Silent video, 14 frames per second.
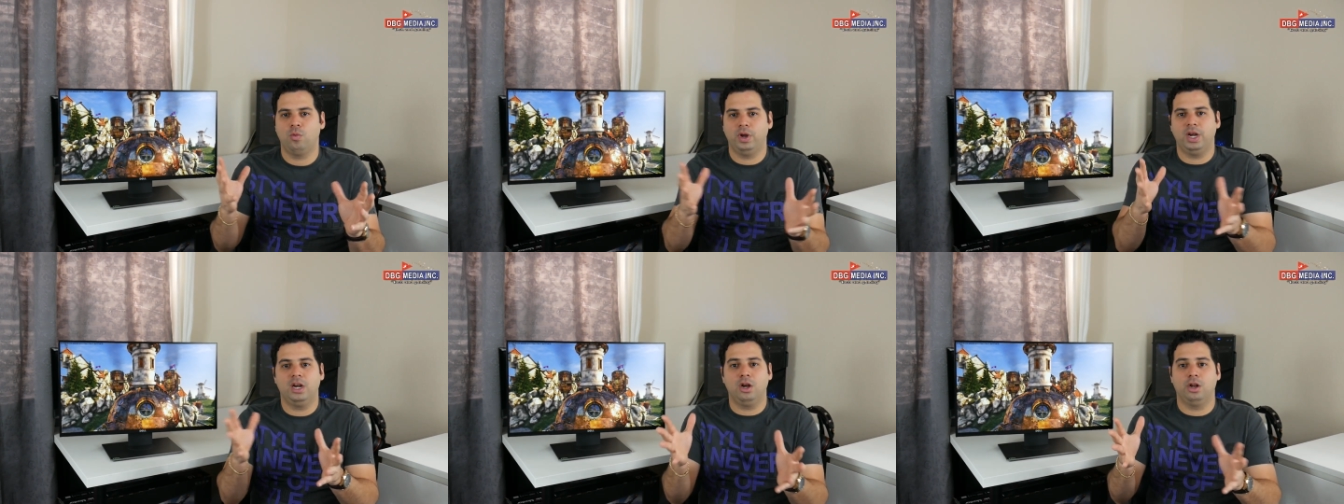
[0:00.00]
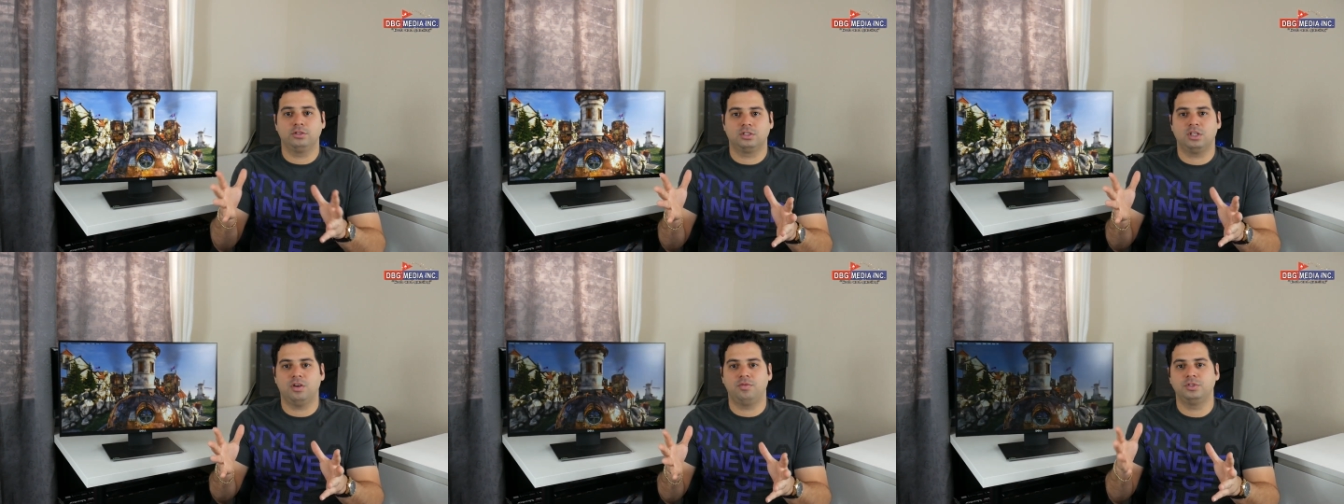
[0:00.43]
when a lot of
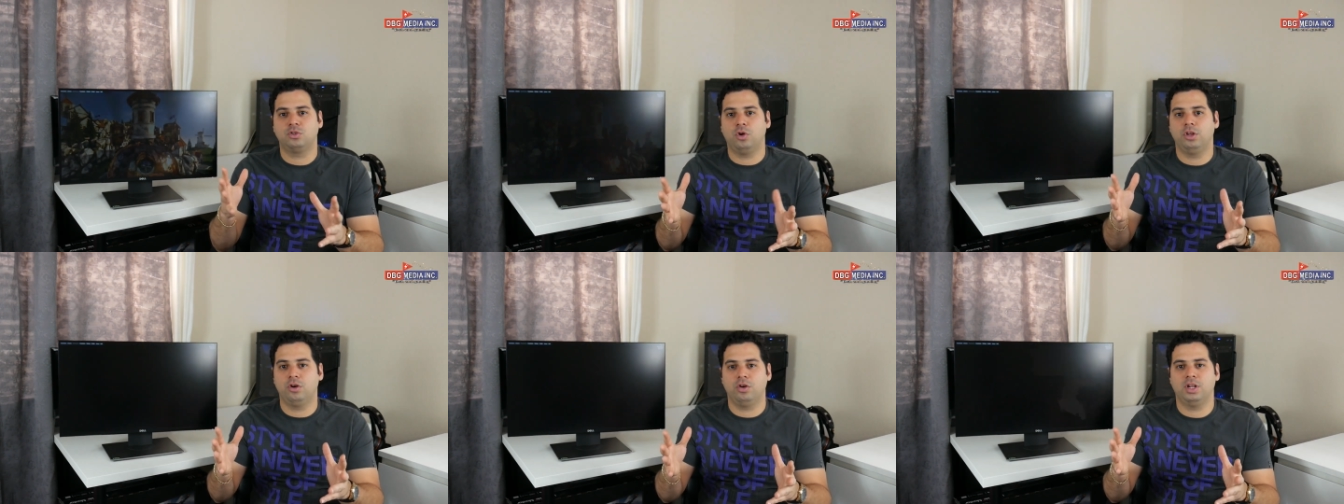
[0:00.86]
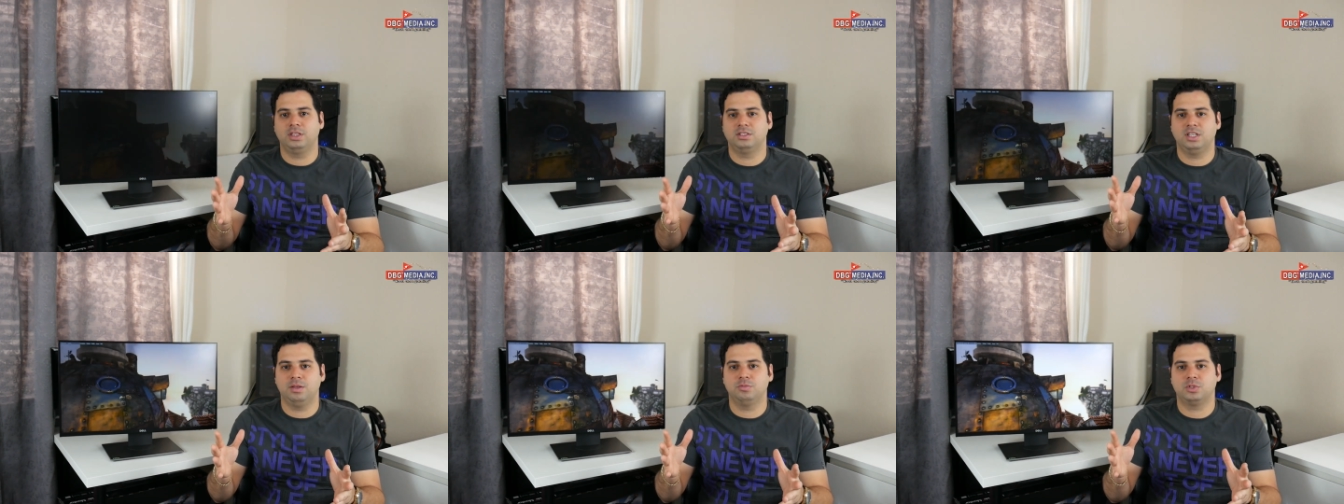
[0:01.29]
stuff is going on at
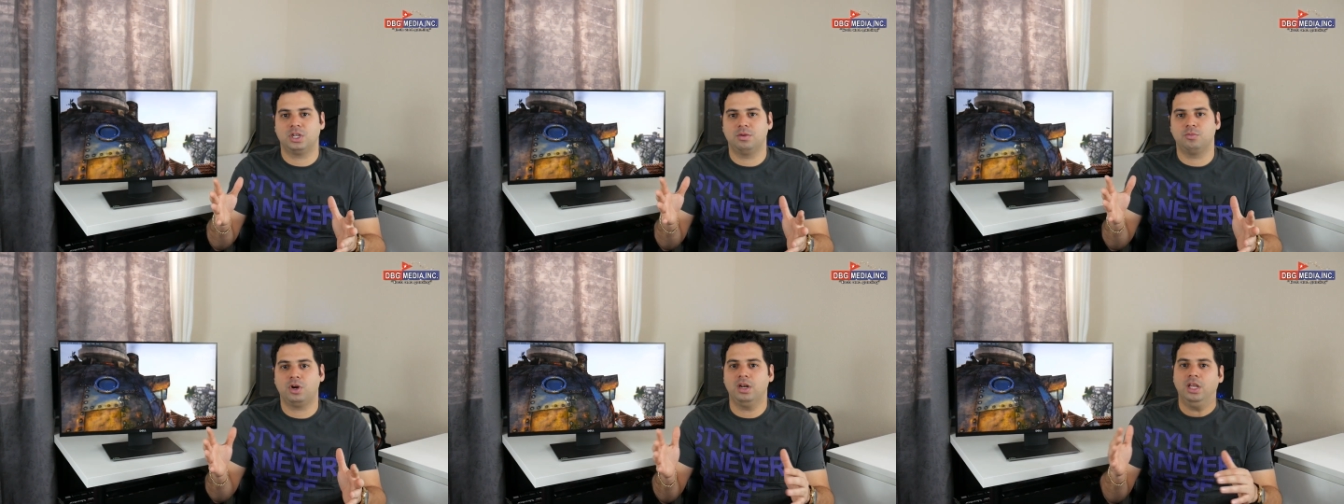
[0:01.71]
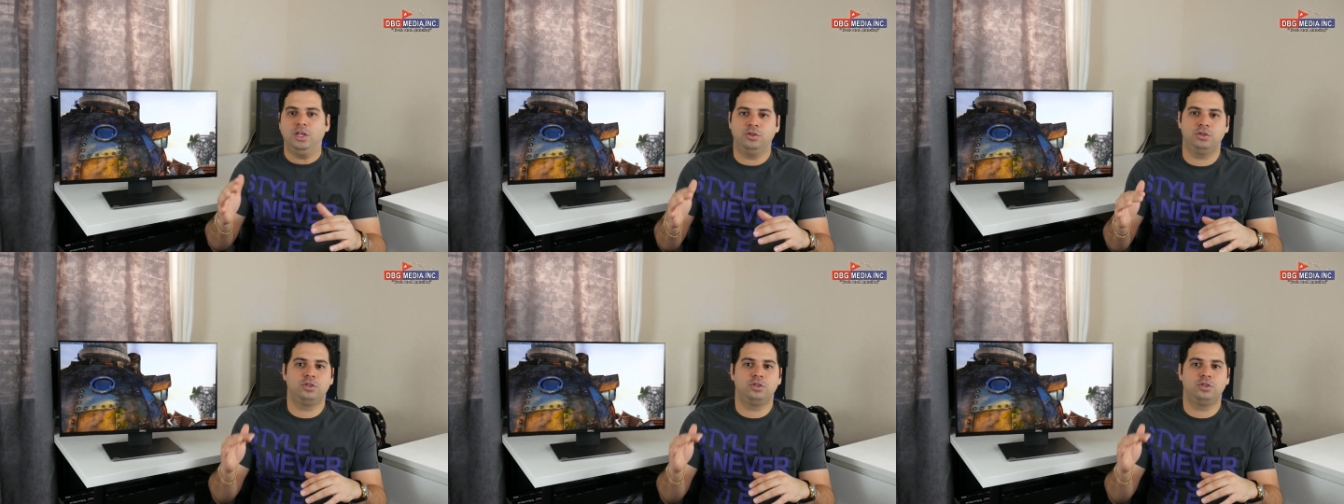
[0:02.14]
the same time, right?